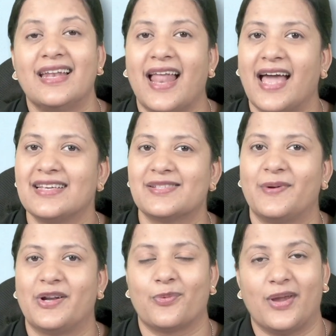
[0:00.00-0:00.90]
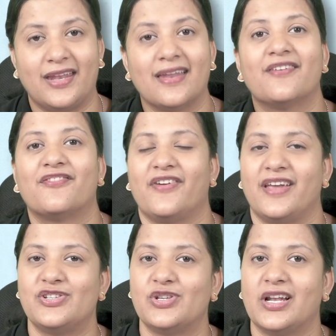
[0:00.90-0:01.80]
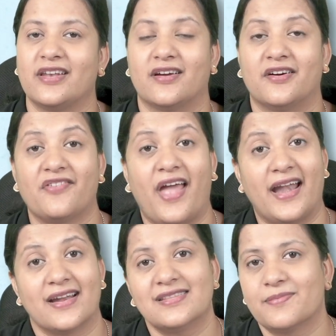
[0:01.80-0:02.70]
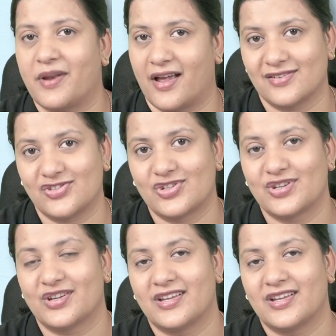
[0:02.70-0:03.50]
lies between facial nerve and its branch.